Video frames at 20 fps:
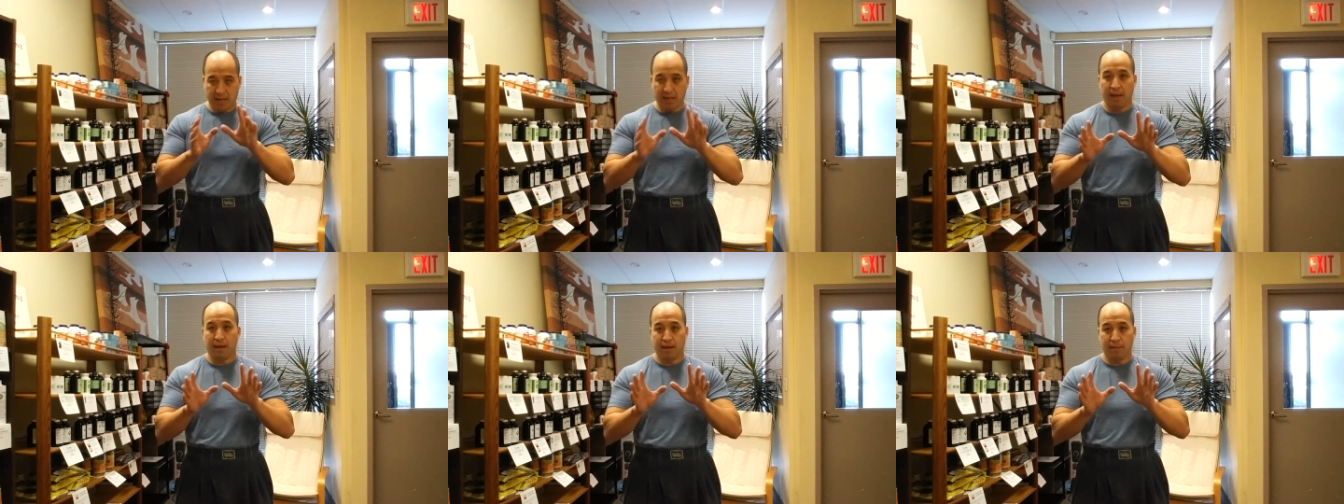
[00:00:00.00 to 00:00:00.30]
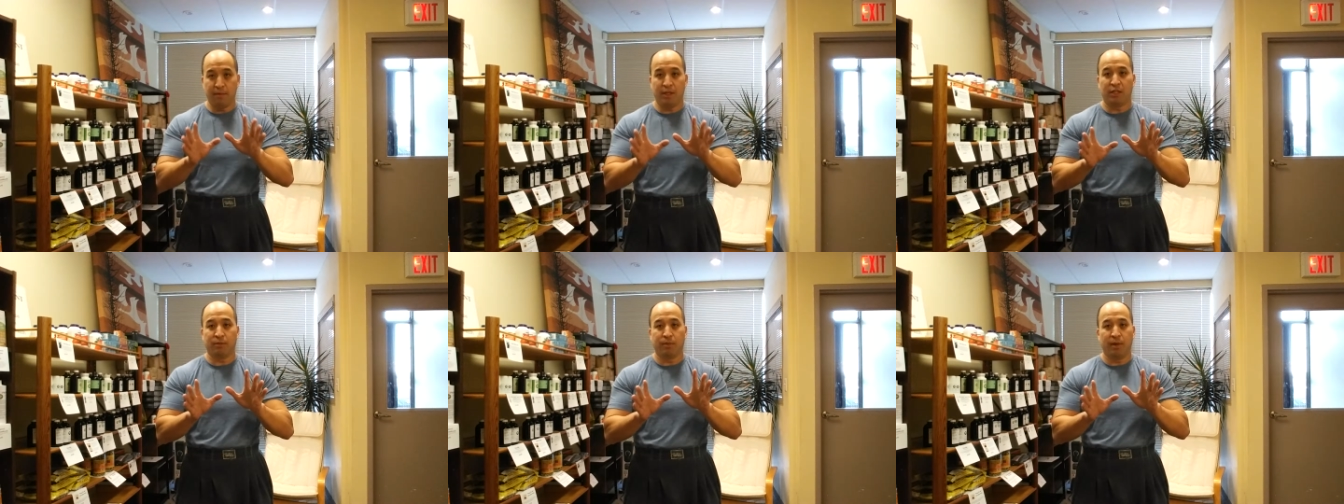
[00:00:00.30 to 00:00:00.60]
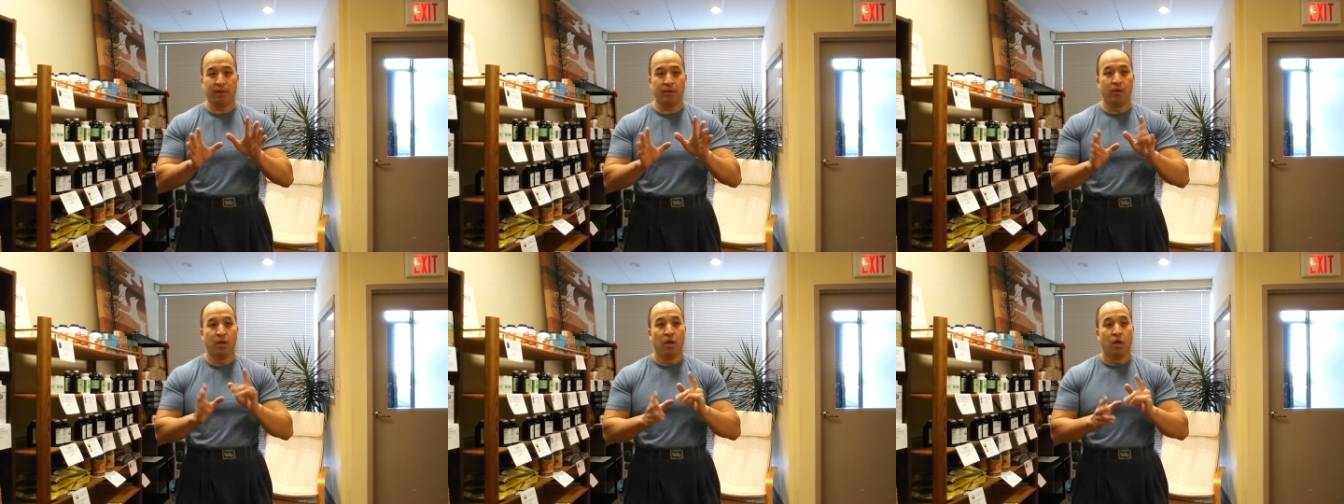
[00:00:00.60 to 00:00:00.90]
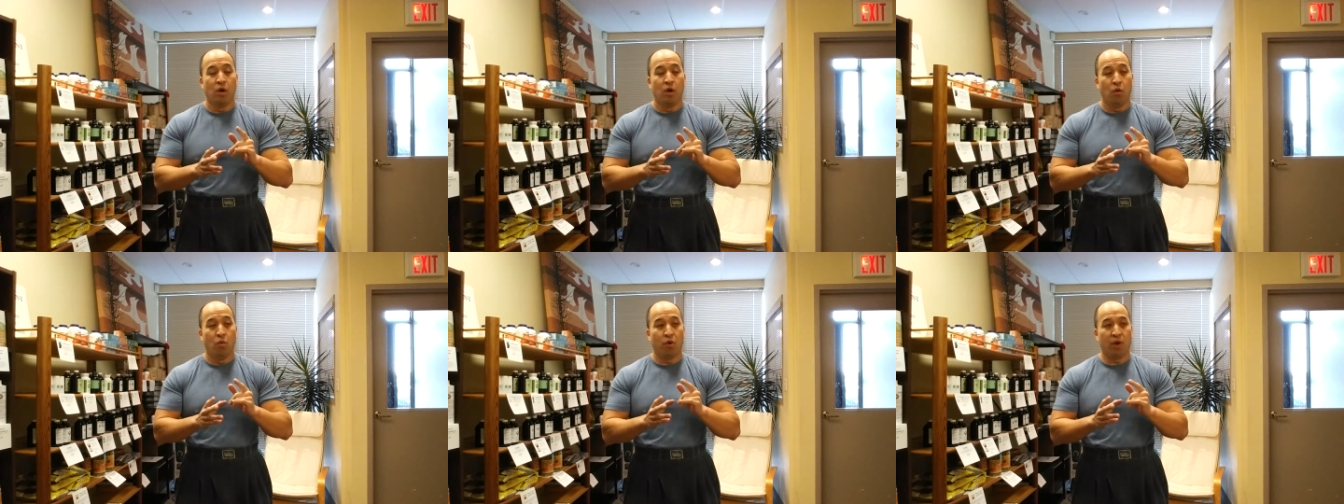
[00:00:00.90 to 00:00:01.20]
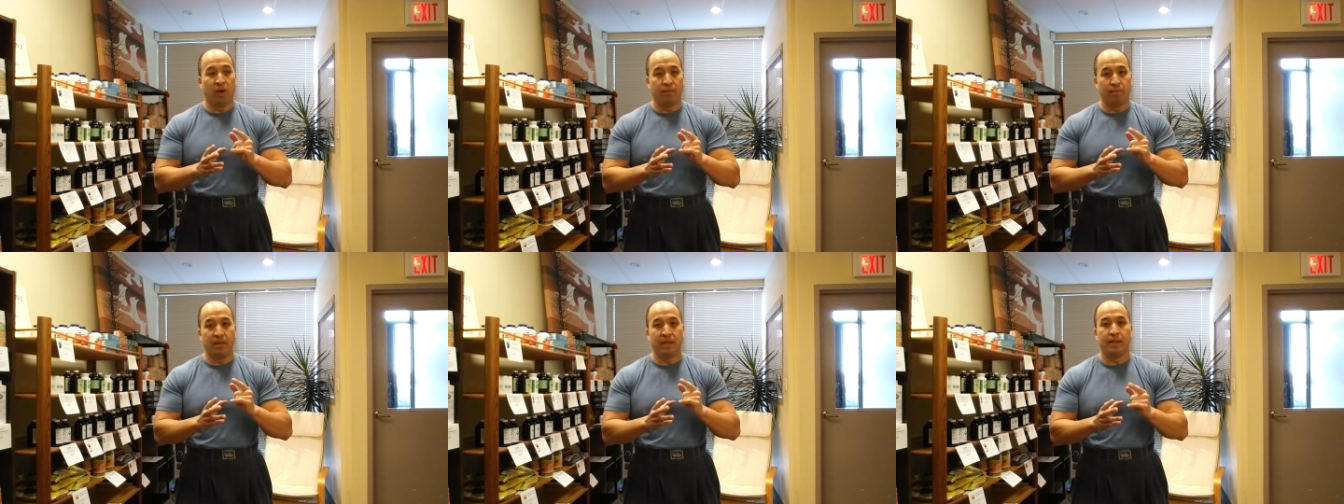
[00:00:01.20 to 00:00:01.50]
Let me explain
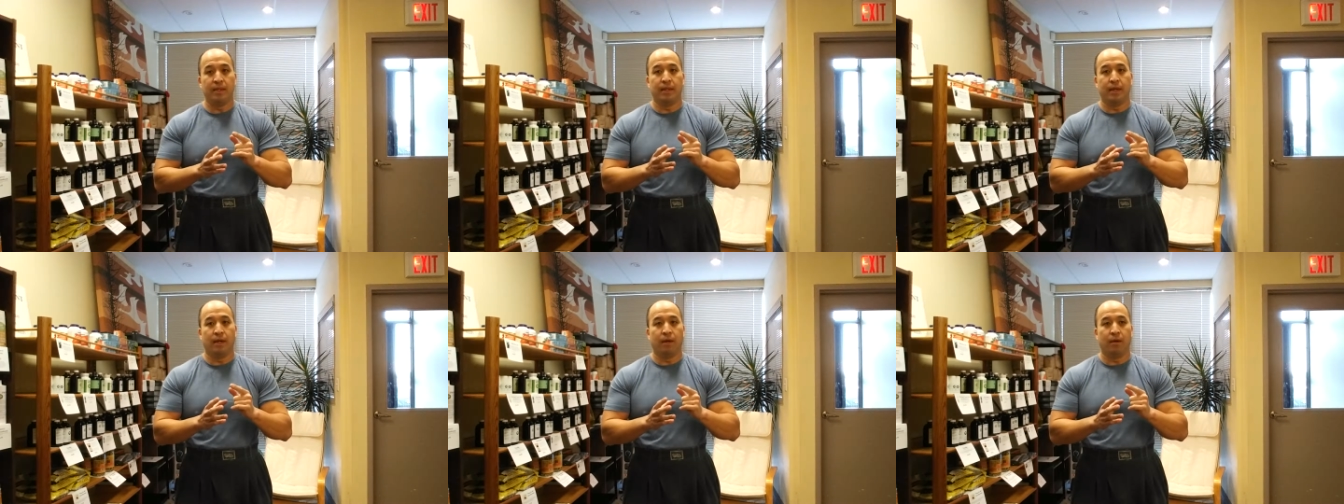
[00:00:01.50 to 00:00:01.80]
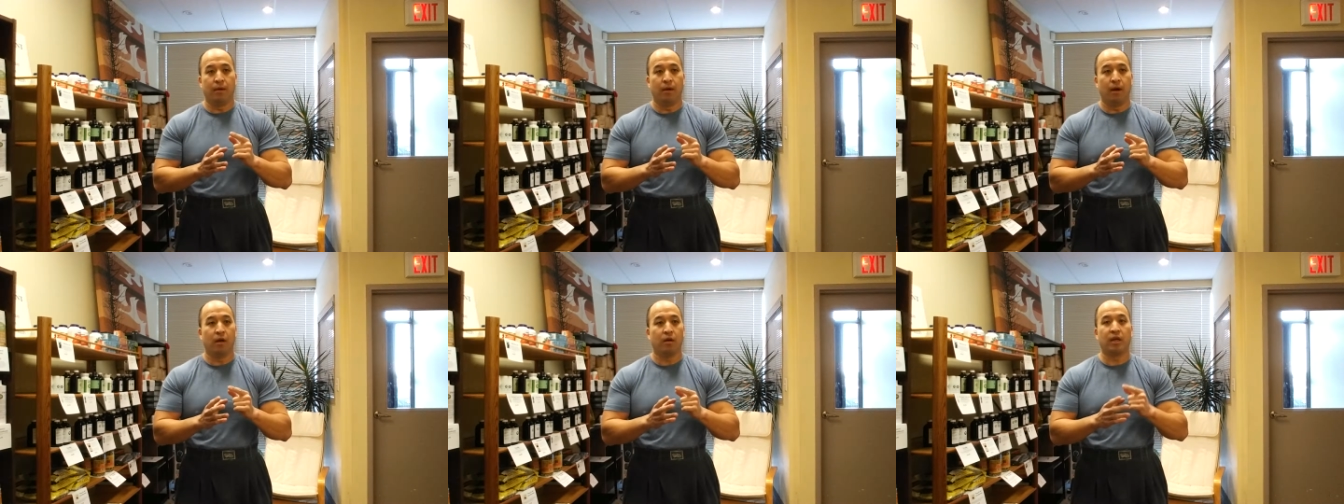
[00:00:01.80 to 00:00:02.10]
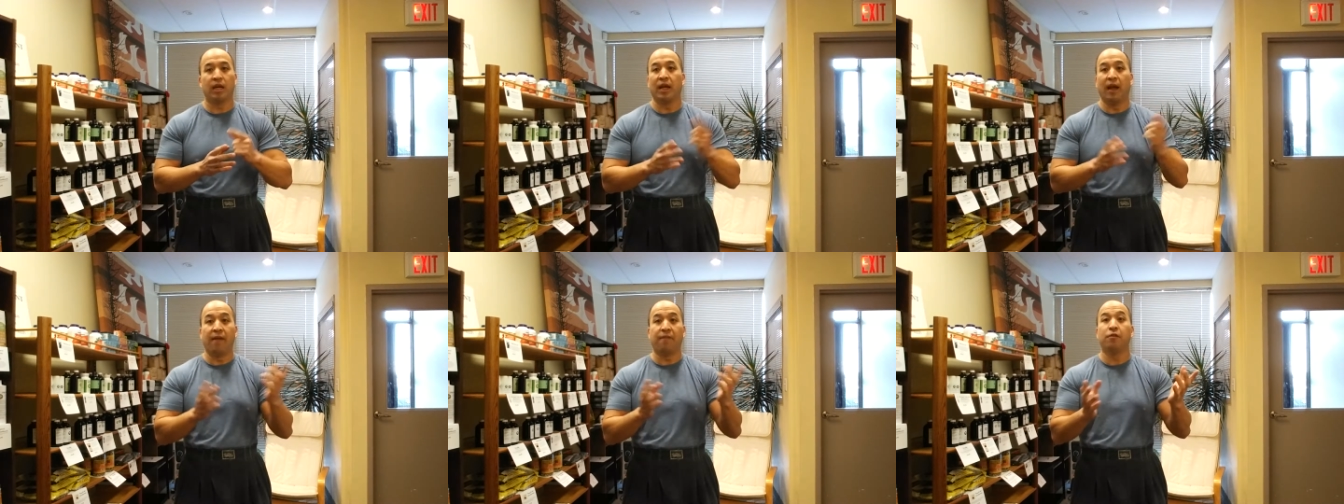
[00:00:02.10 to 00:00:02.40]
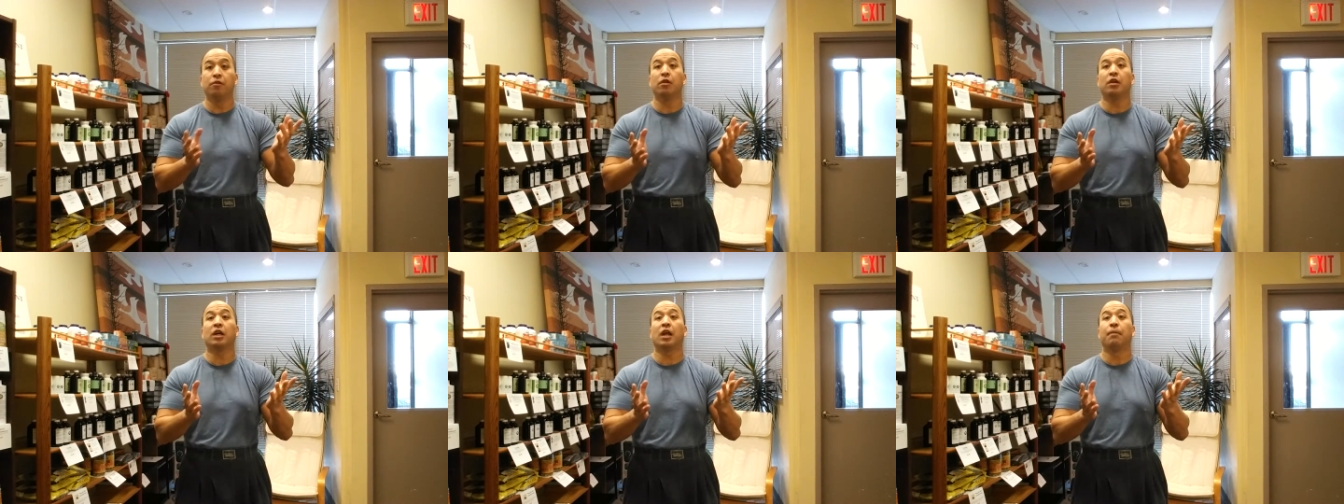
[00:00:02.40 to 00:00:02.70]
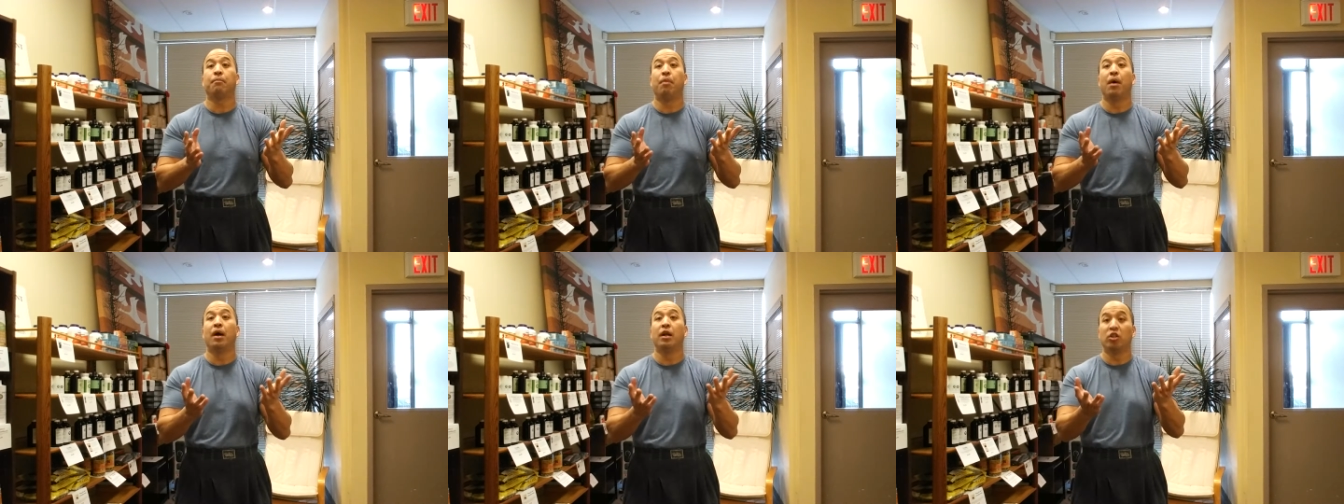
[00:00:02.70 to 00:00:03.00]
what I mean there. Okay, if you look at
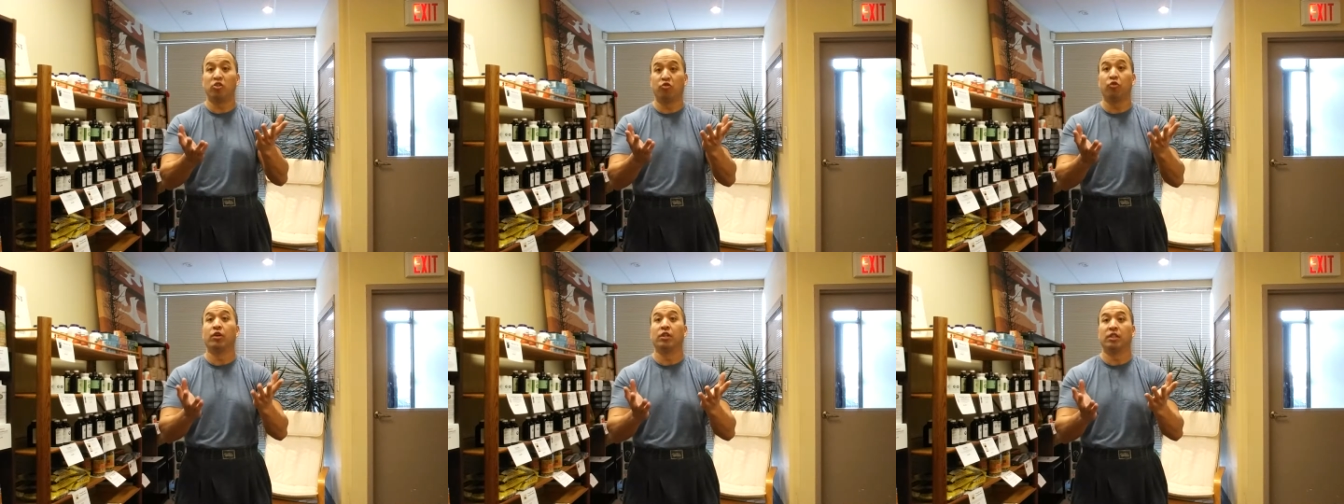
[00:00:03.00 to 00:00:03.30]
a punch, for